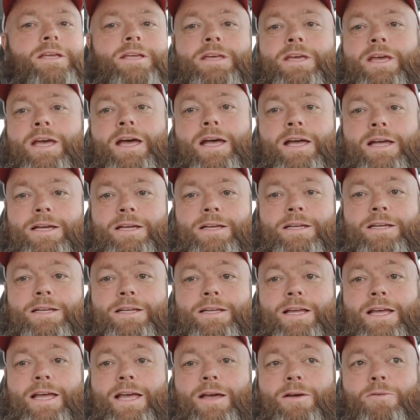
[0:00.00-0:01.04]
Yeah.
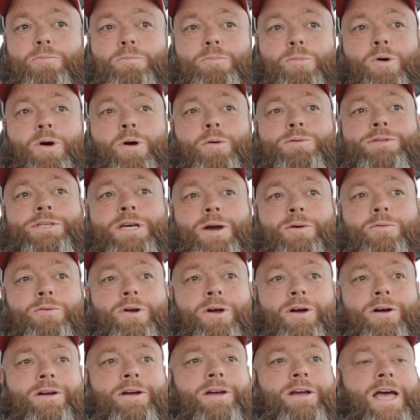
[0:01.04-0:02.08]
Boy, was I
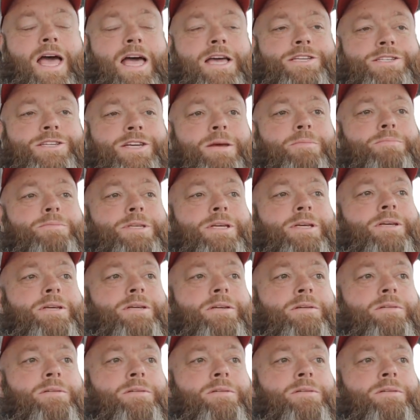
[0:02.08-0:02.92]
wrong. I shipped